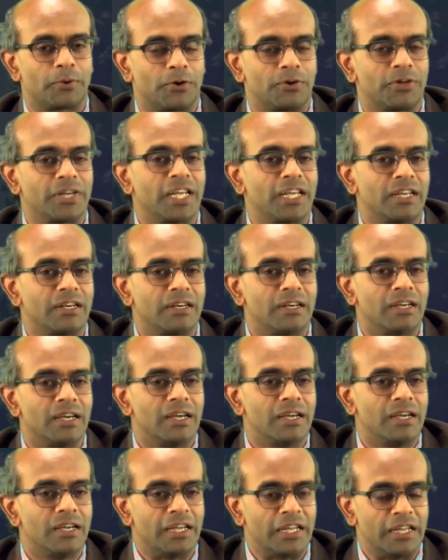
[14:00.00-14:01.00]
protein
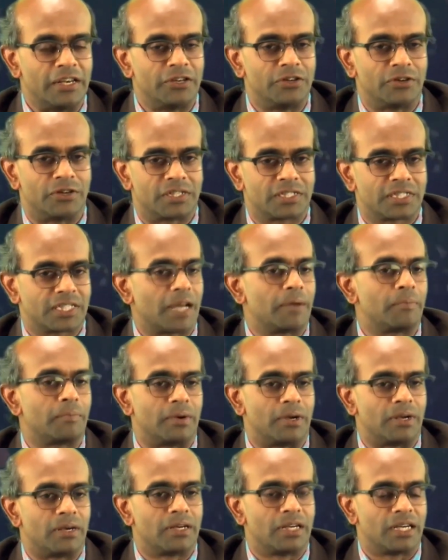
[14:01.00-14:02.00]
in your
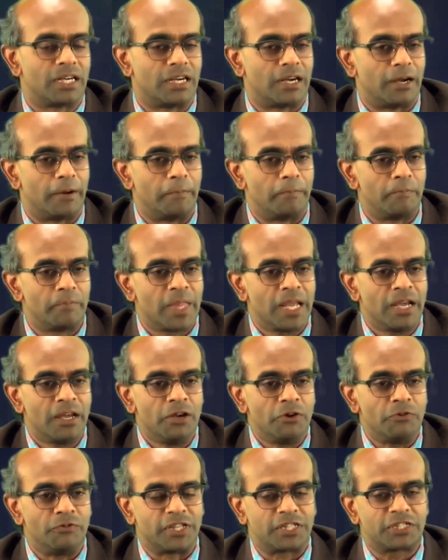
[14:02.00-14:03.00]
sample.
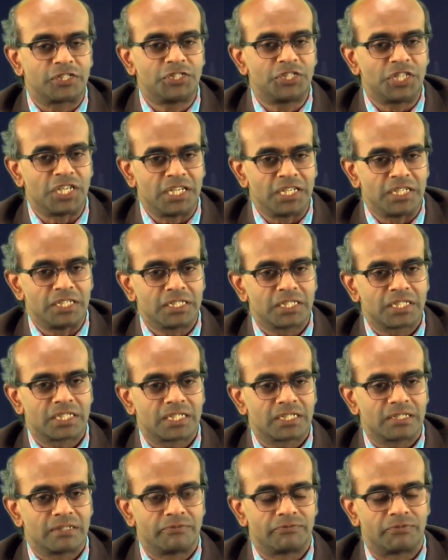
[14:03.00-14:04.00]
With
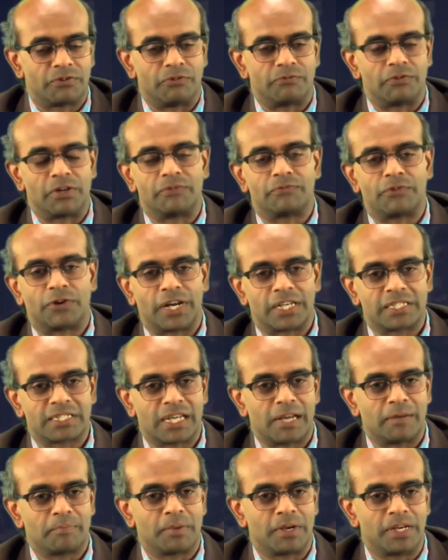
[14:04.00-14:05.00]
genes, for
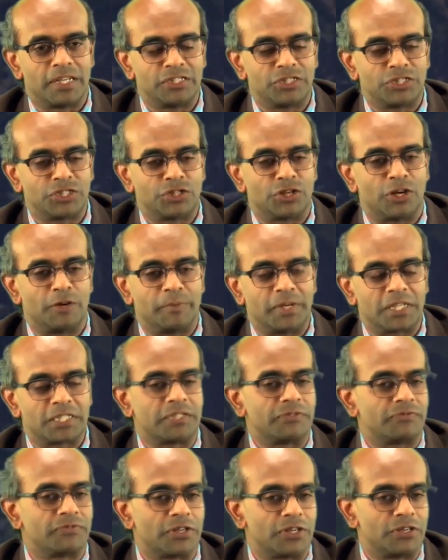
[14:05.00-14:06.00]
example, in
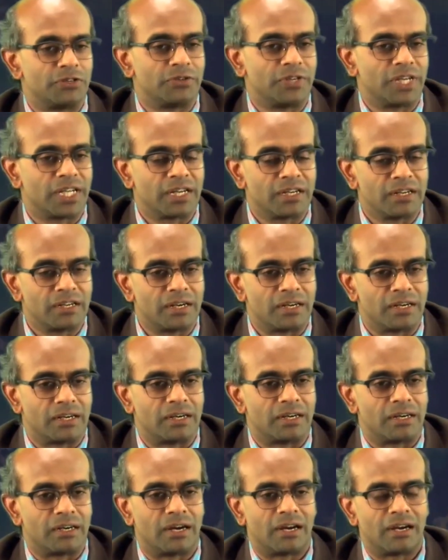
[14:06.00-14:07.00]
genomics, if you're doing
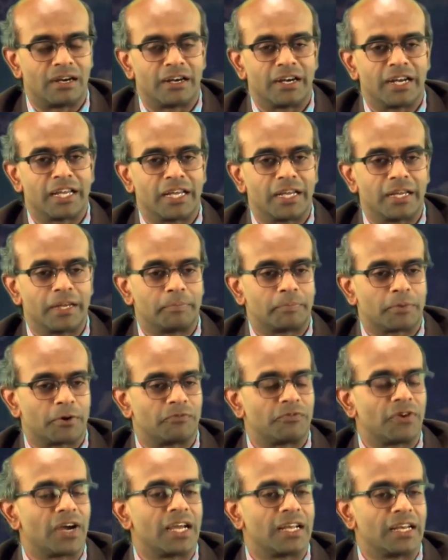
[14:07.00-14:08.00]
RNA
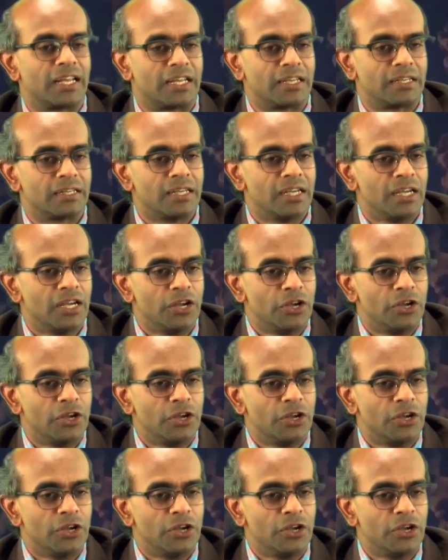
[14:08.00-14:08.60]
profiling,